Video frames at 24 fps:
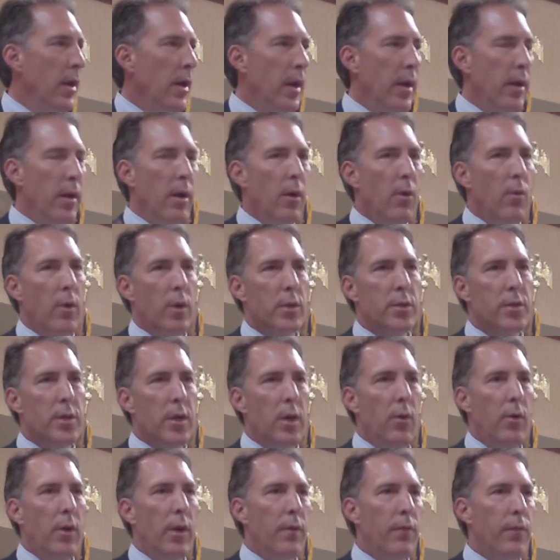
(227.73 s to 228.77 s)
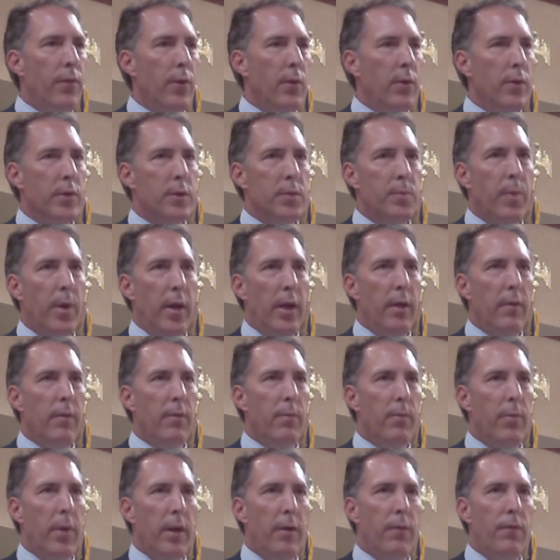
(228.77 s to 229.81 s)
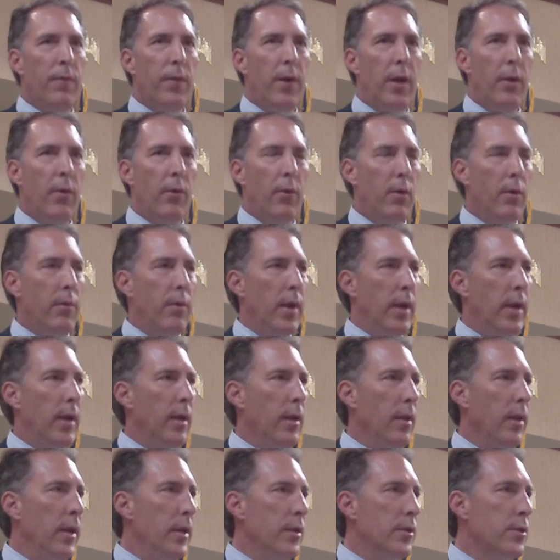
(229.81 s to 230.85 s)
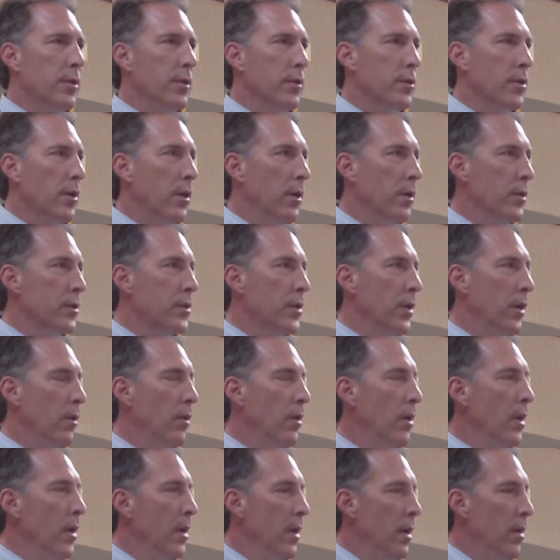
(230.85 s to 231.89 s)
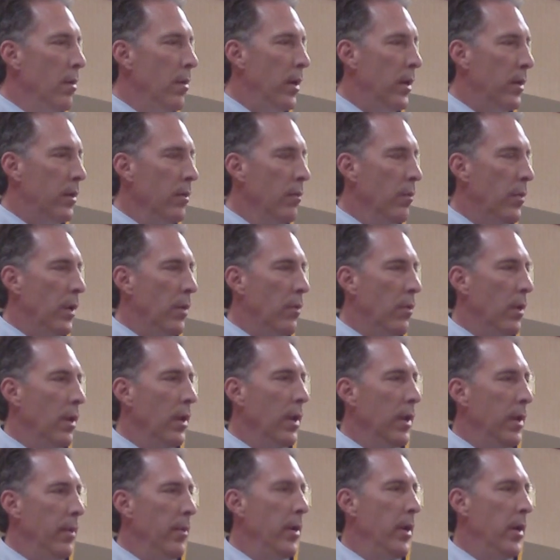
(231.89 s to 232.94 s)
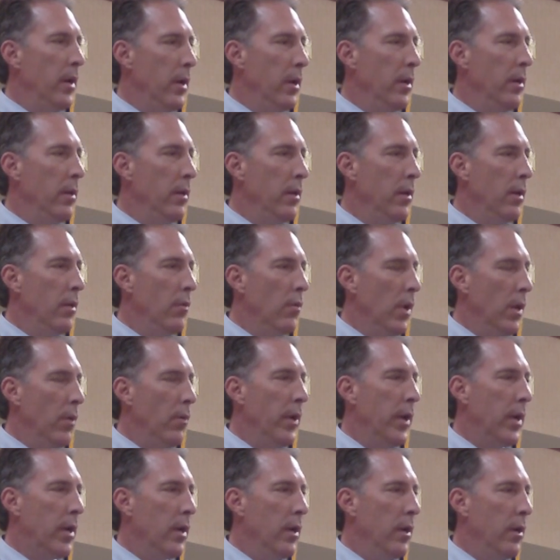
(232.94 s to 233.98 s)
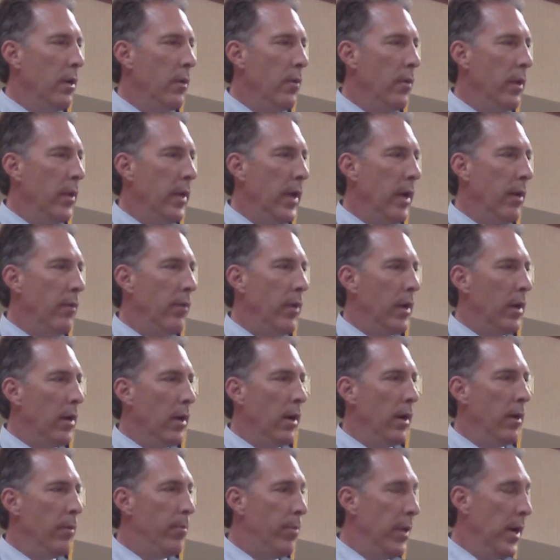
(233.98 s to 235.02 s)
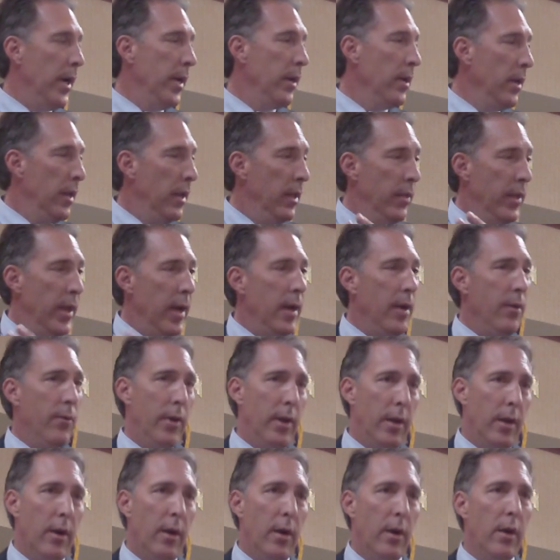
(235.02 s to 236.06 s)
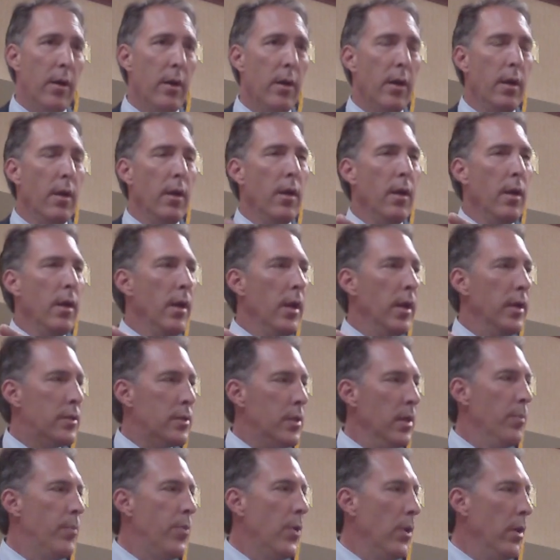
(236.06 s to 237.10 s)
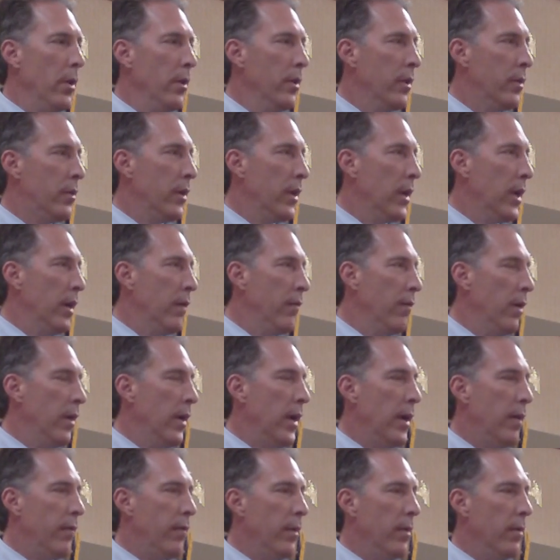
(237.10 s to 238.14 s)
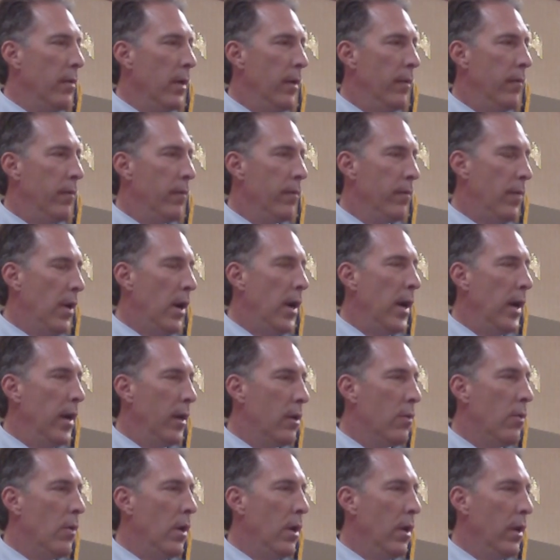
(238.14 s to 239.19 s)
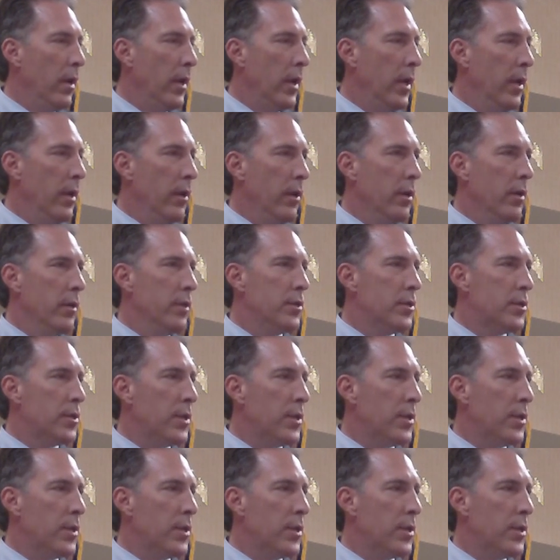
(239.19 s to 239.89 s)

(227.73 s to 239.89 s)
I know we're so influenced by, by federal regulations also, but, but we're limited in, in what we can do in that regard. But in that regard, it's important that the governor have a, a, high quality and good